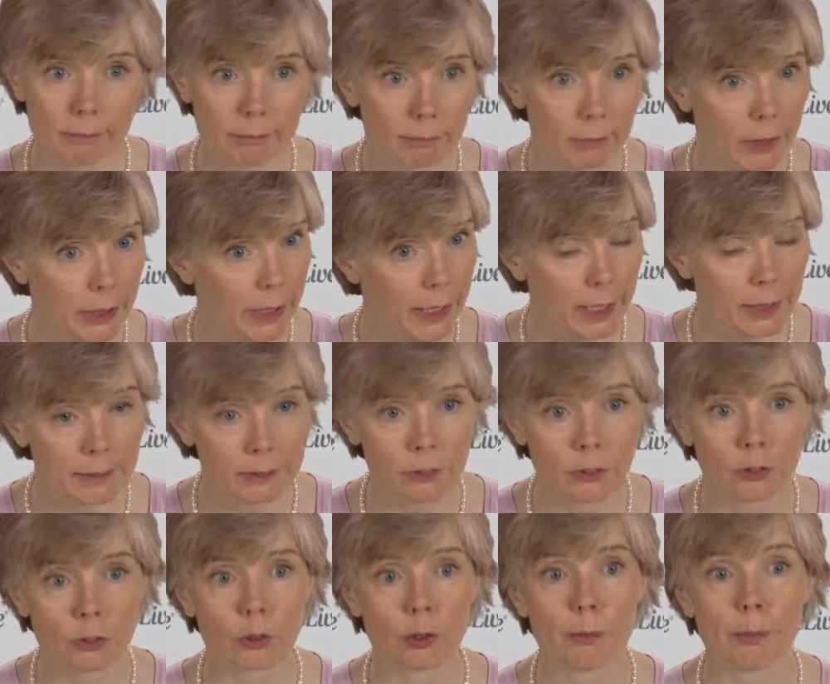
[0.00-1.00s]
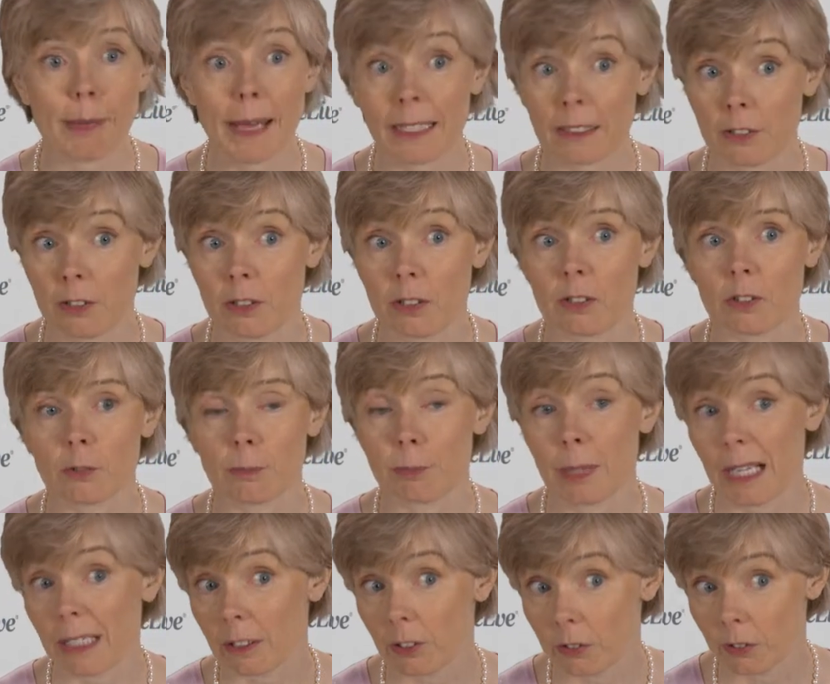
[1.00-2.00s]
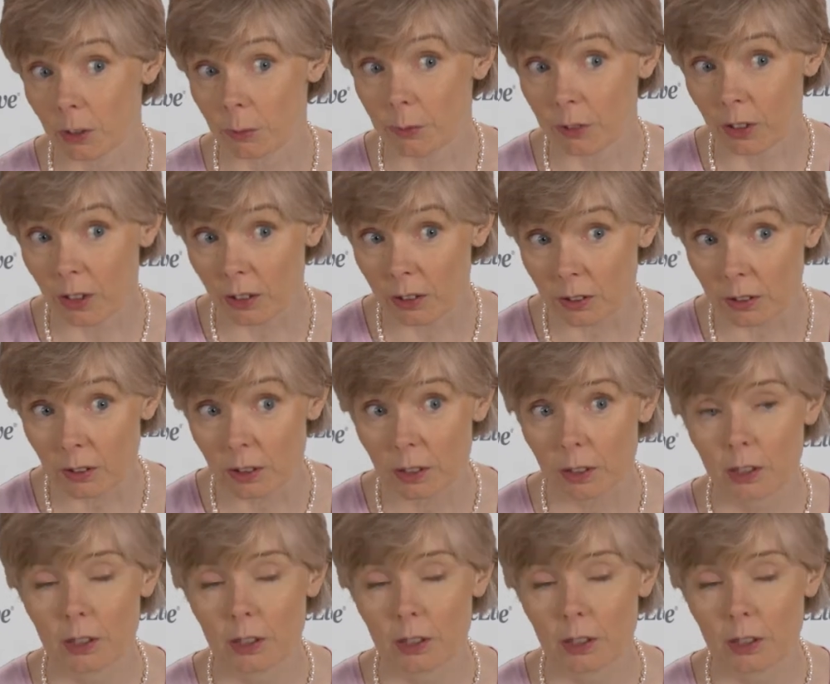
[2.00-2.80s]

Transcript: might add just going back to this BRCA subset,